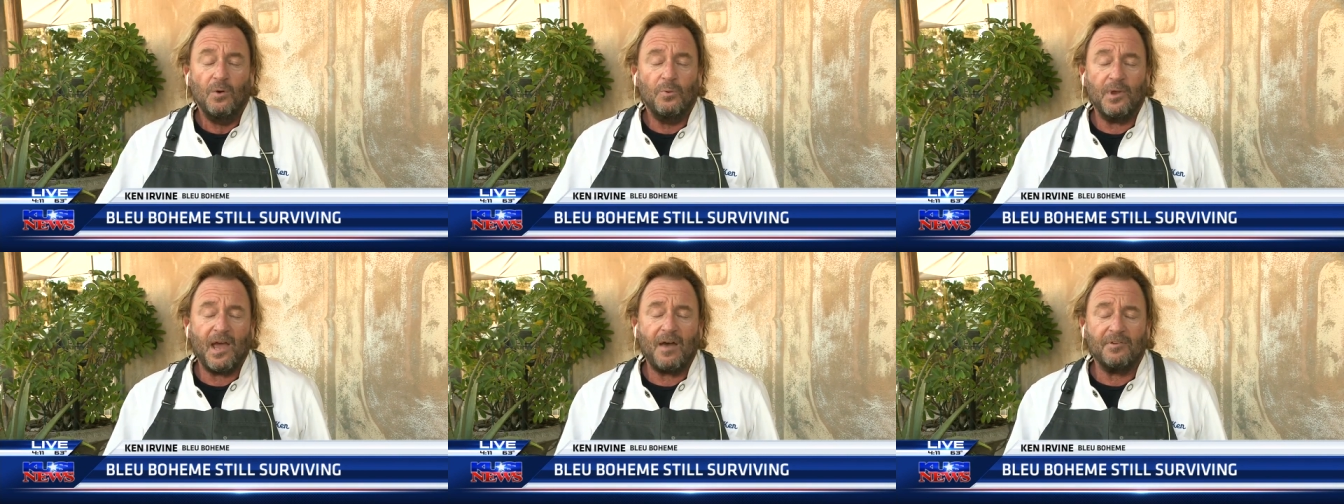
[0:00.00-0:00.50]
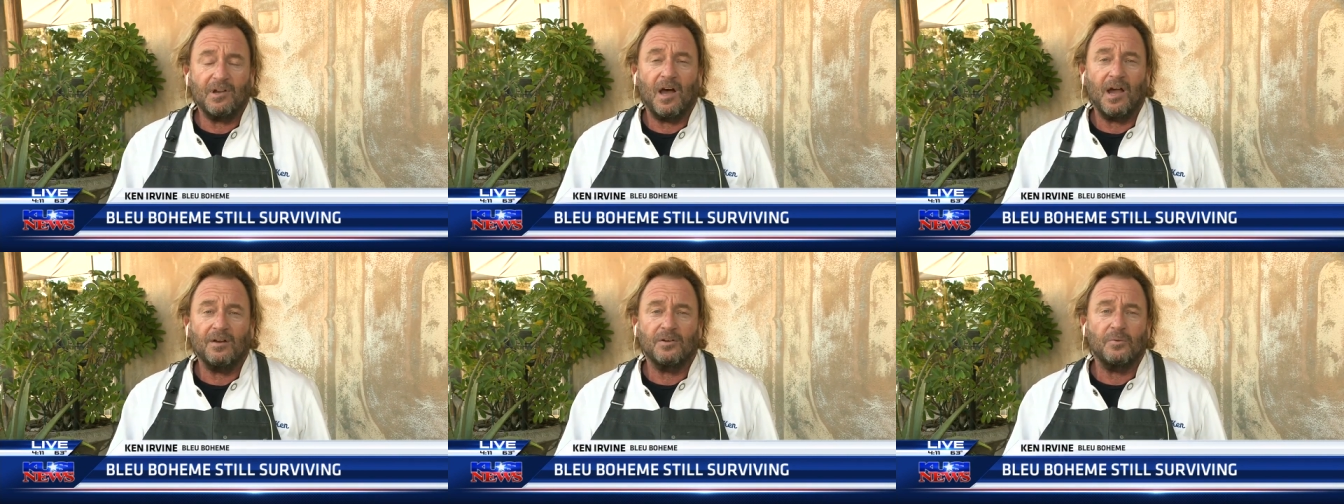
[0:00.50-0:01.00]
We haven't
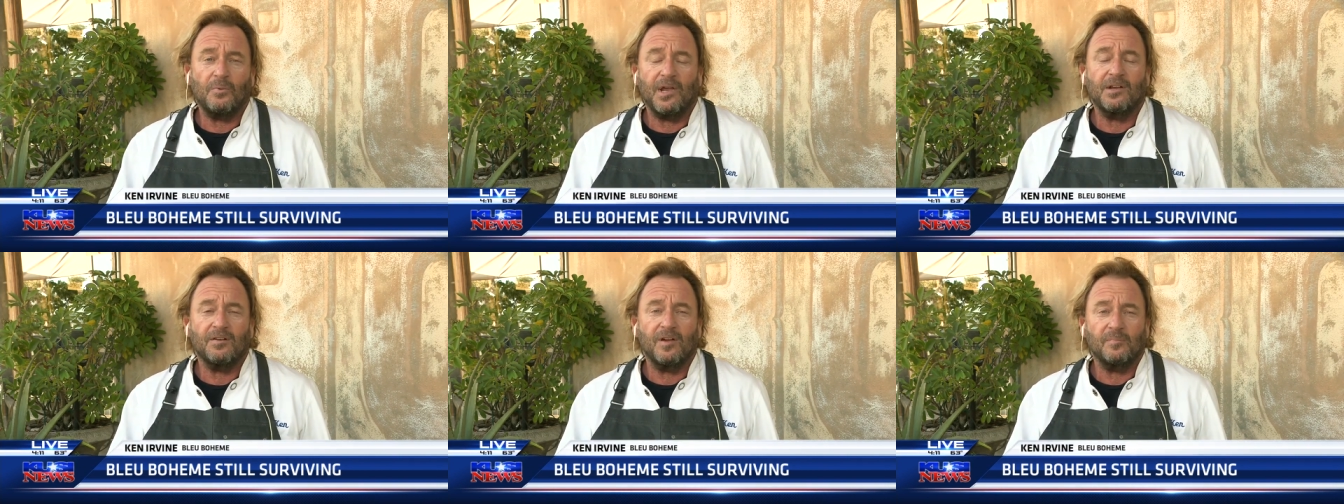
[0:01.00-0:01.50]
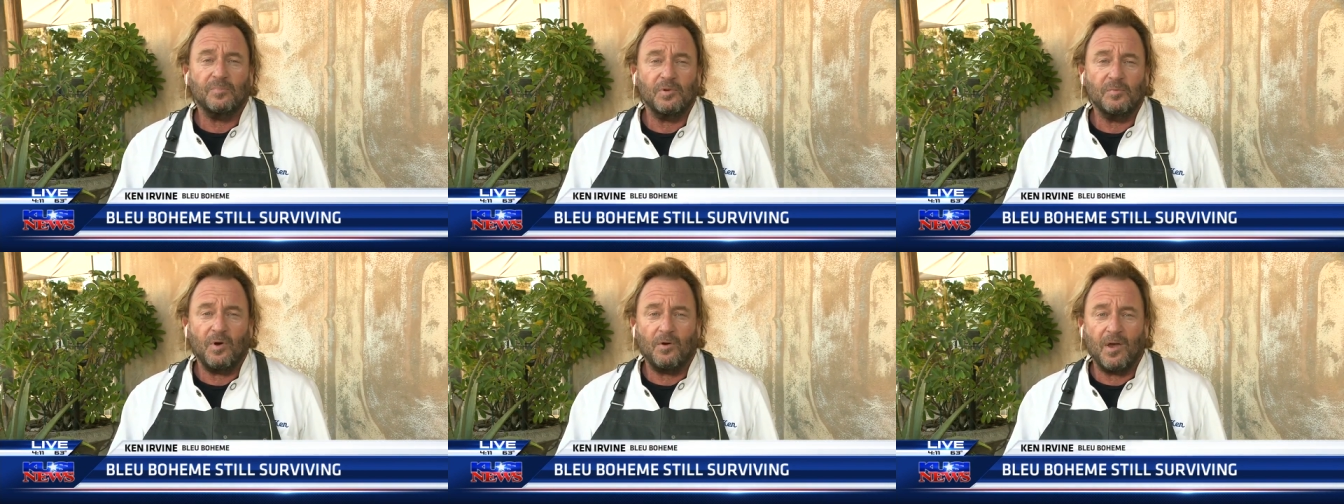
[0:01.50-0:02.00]
hired a waiter at
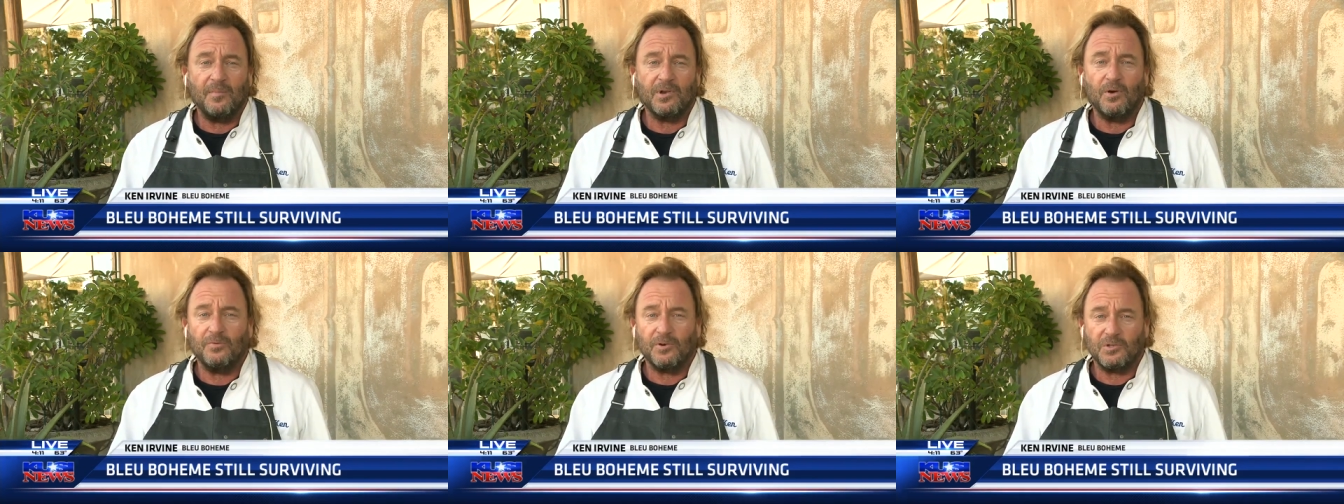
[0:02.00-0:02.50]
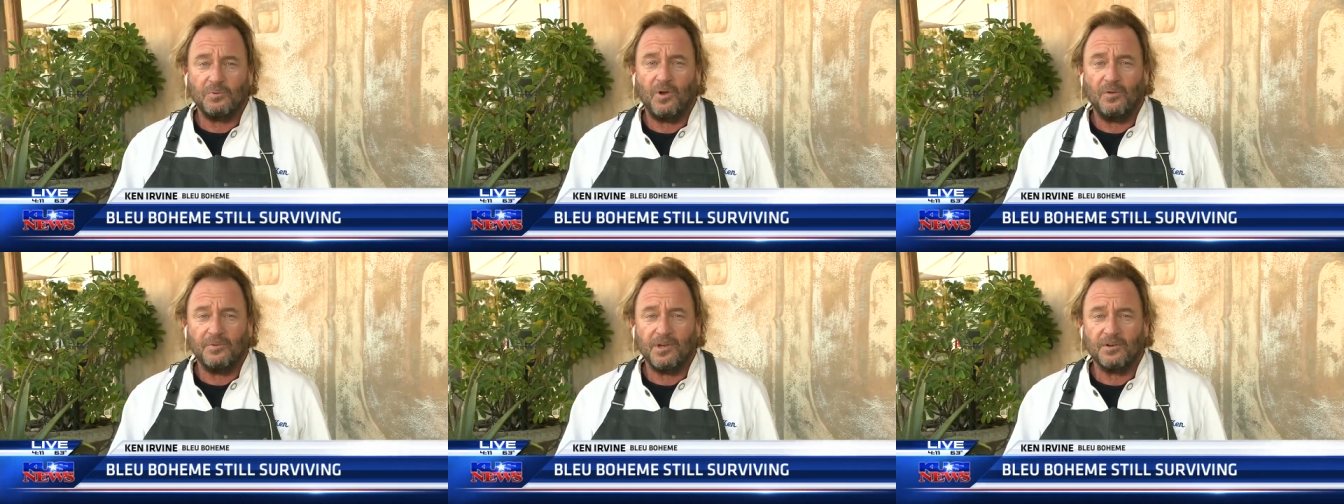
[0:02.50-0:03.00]
Blue Bohème in over
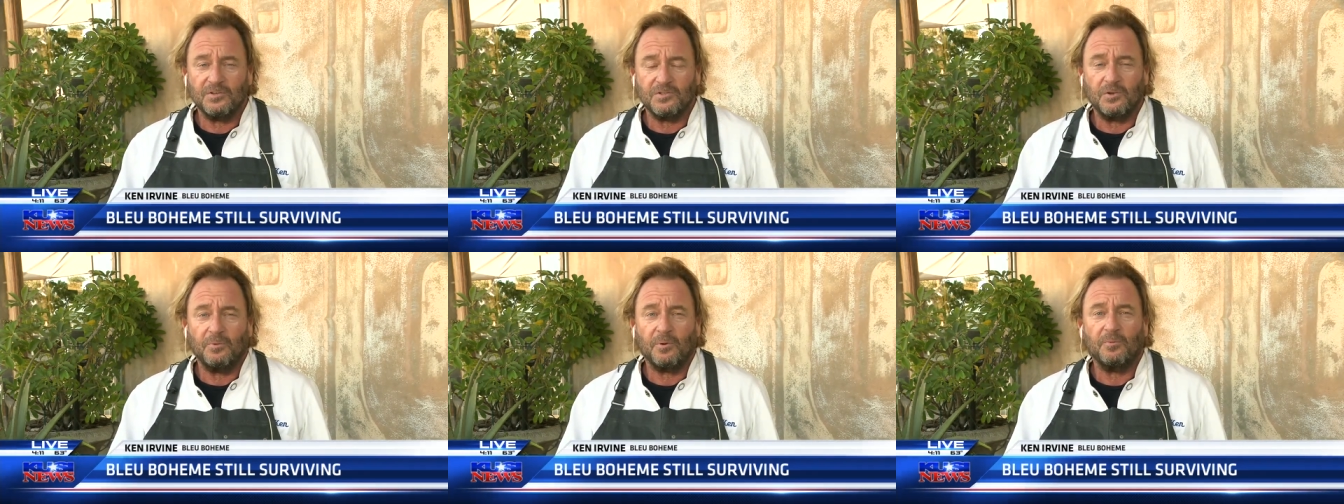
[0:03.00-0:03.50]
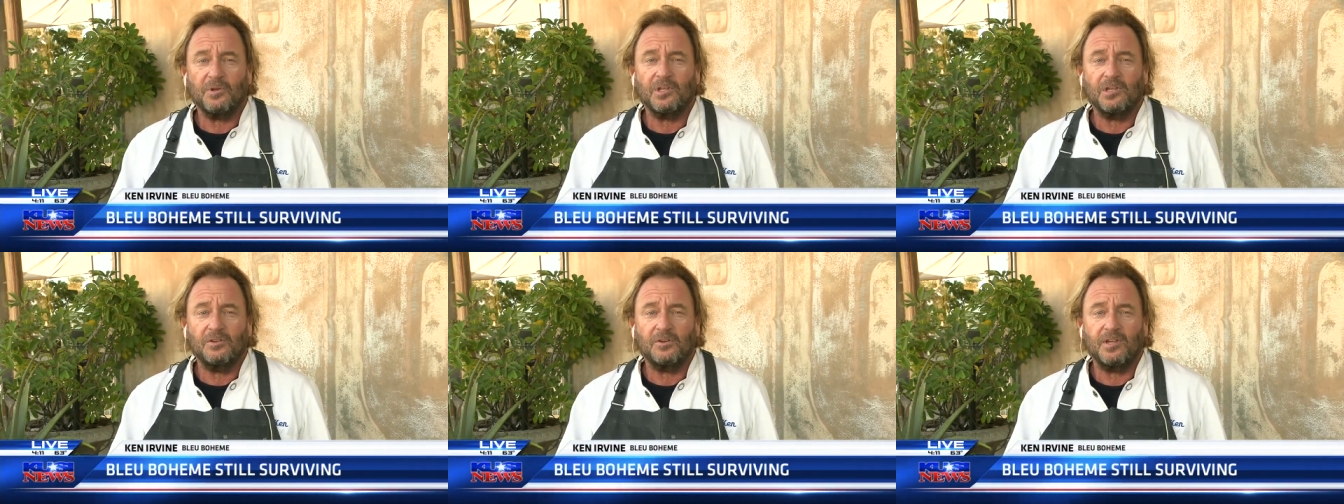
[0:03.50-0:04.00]
12 years, so we're
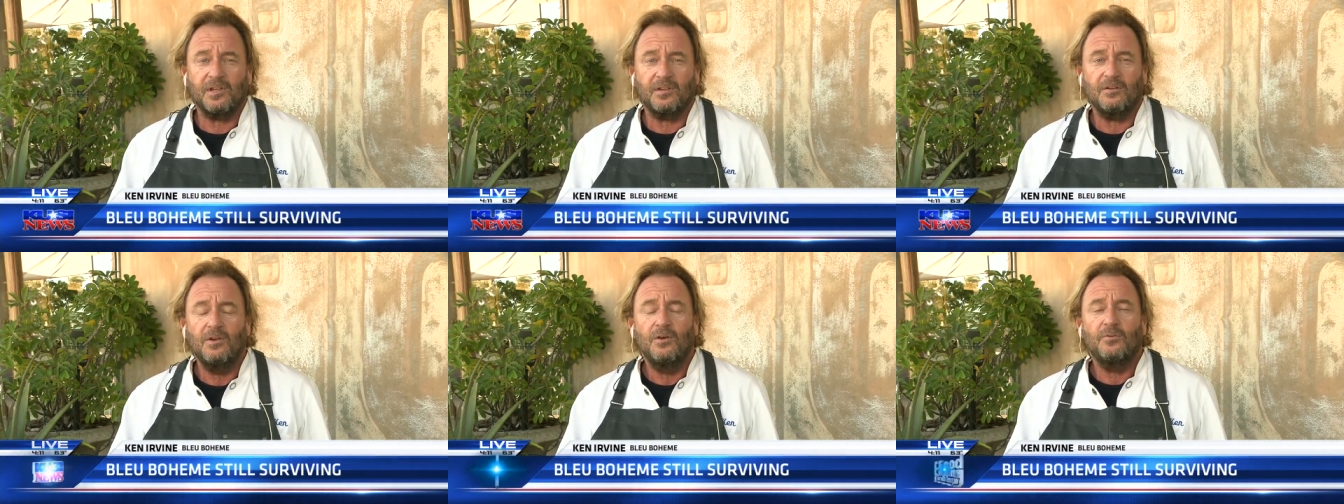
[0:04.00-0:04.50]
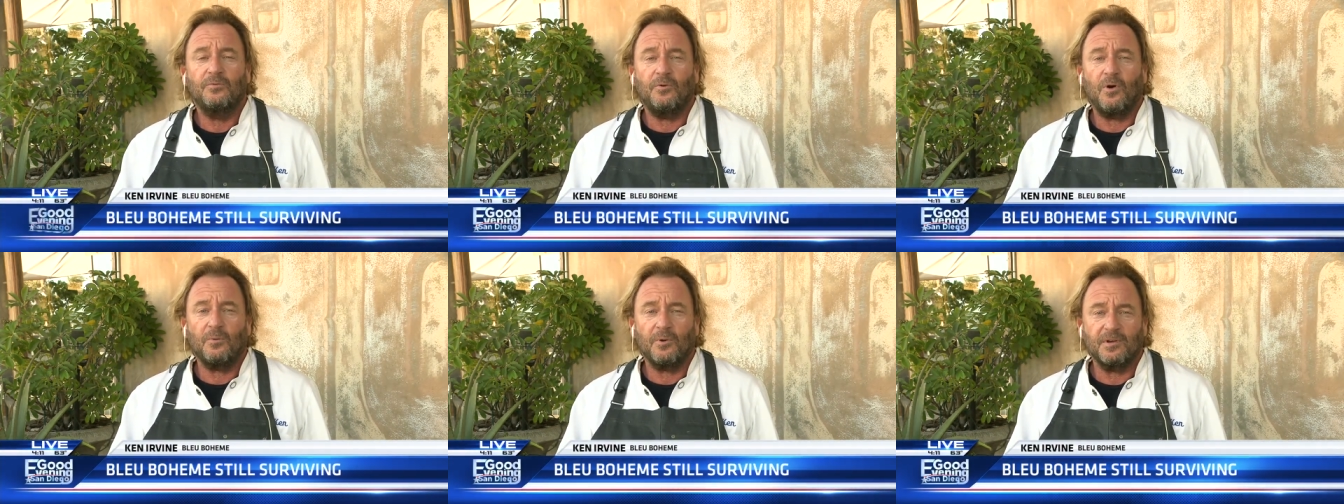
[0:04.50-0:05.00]
really looking
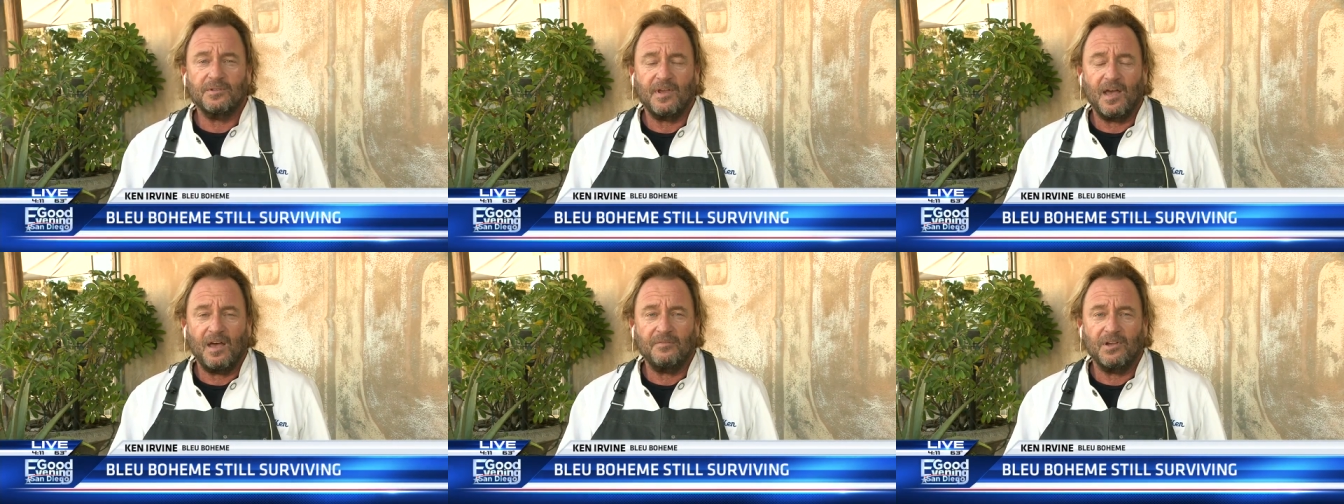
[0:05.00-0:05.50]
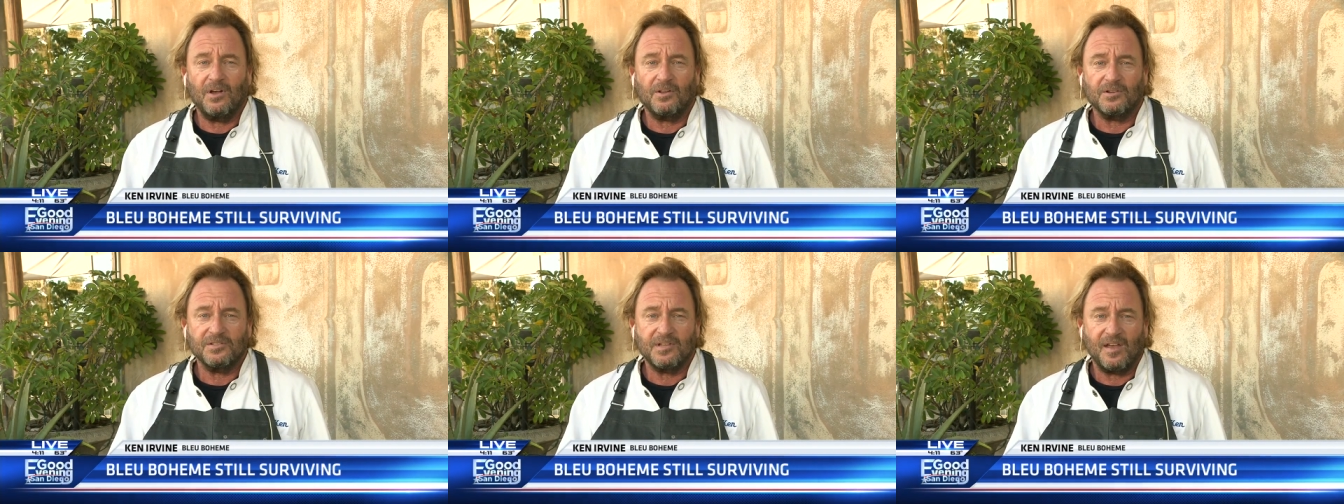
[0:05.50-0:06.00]
forward to having
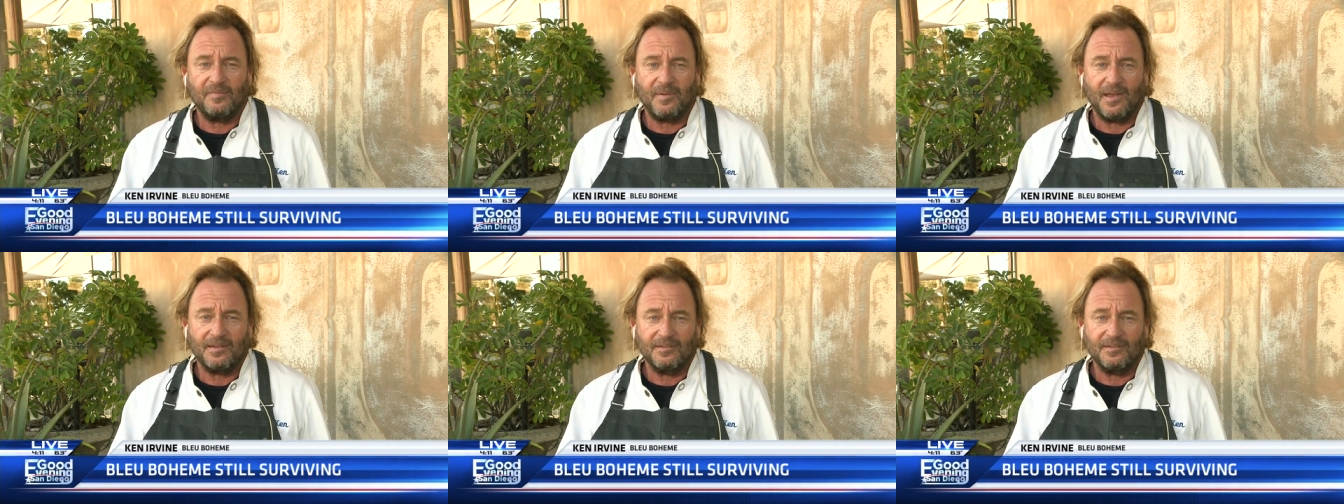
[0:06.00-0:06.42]
all our staff back.